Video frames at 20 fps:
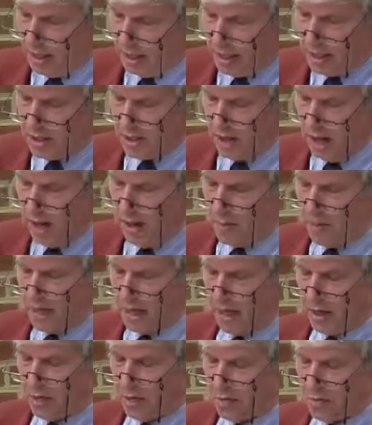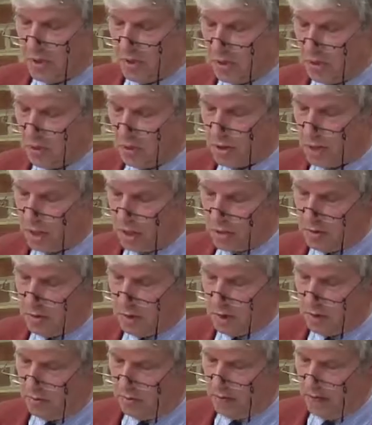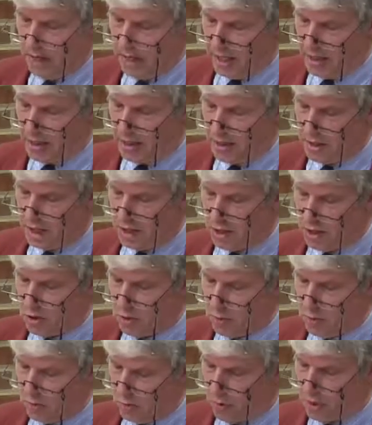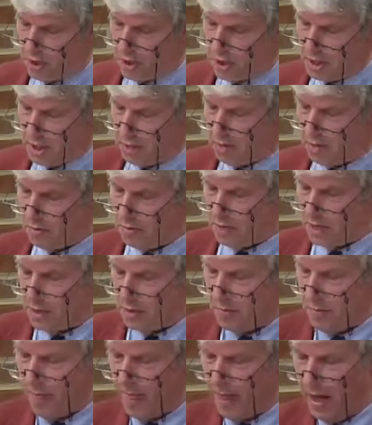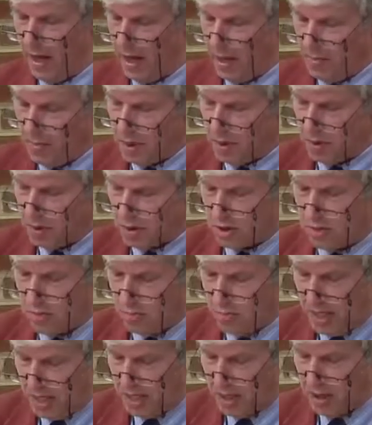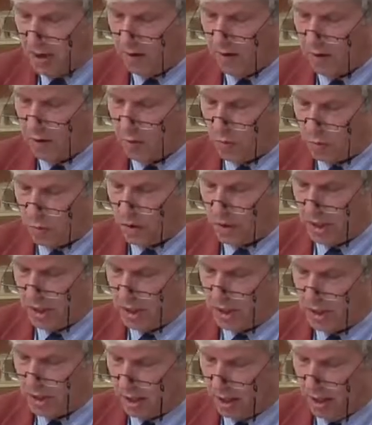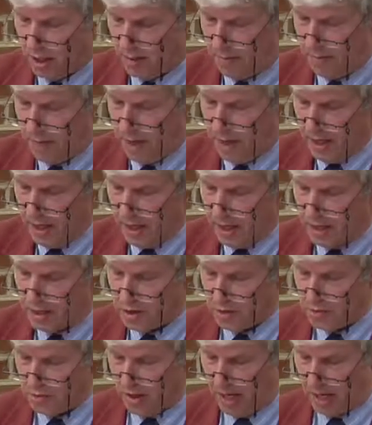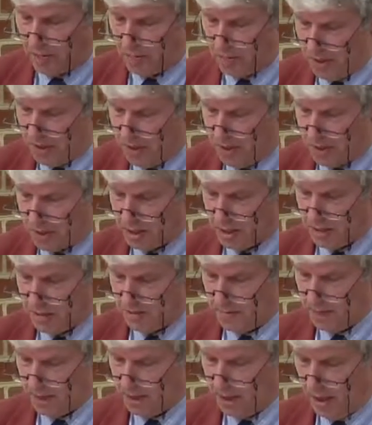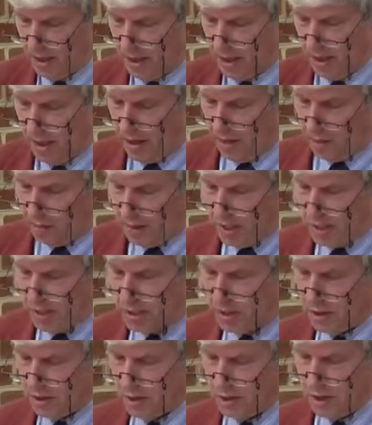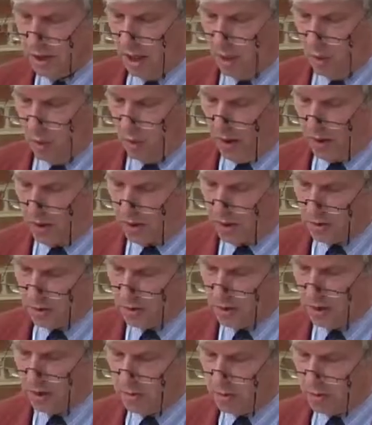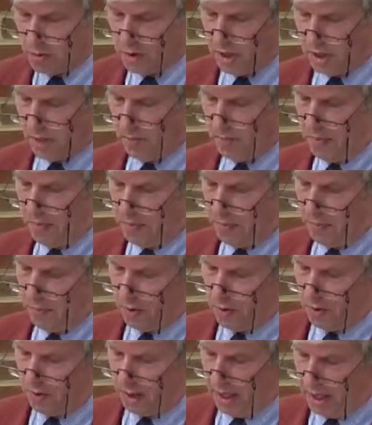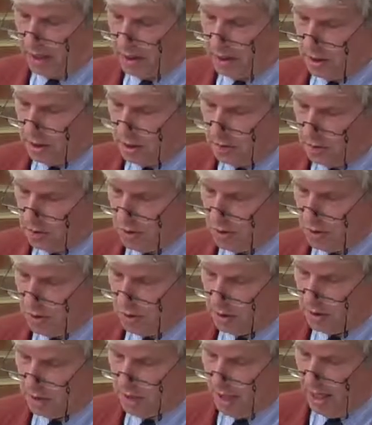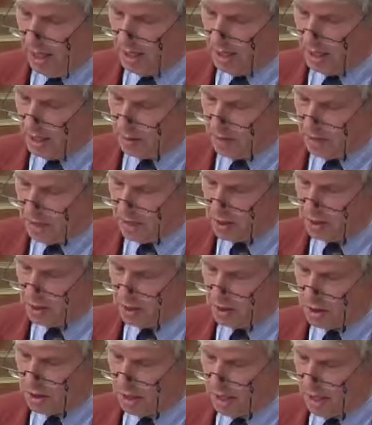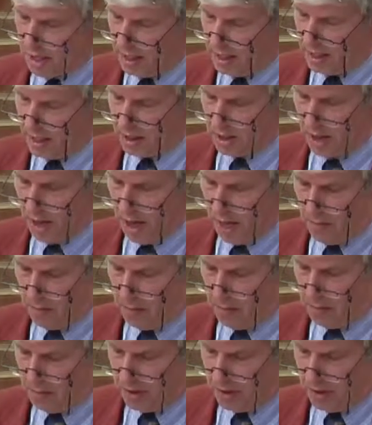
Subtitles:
Islam cannot be considered a religion that supports terrorism because the meaning of the word Islam is to make peace. The reasons why certain Muslim people or institutions that misunderstand Islam are